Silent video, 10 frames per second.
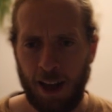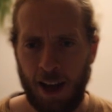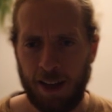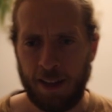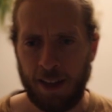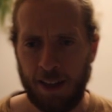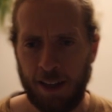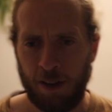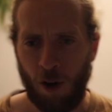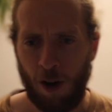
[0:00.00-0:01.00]
and then
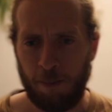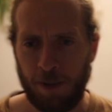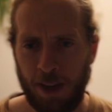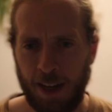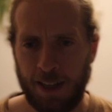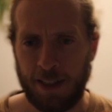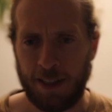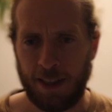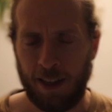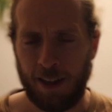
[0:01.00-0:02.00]
it
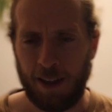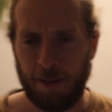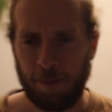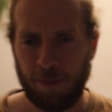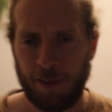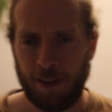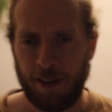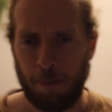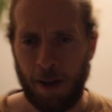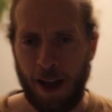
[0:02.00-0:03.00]
updates
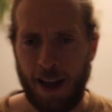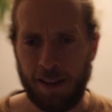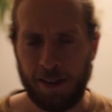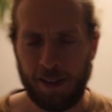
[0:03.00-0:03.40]
the path